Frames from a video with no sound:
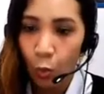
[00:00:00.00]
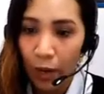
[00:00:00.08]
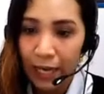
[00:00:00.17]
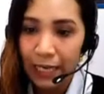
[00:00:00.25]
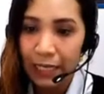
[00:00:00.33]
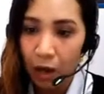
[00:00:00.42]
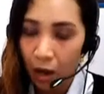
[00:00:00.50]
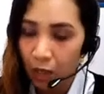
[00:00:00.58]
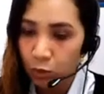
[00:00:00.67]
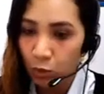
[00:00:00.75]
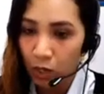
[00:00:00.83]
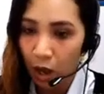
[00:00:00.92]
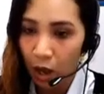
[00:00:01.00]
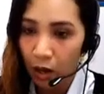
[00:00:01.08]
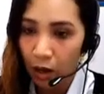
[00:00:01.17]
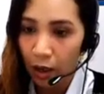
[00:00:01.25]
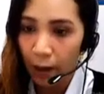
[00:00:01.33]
Why not? Why not?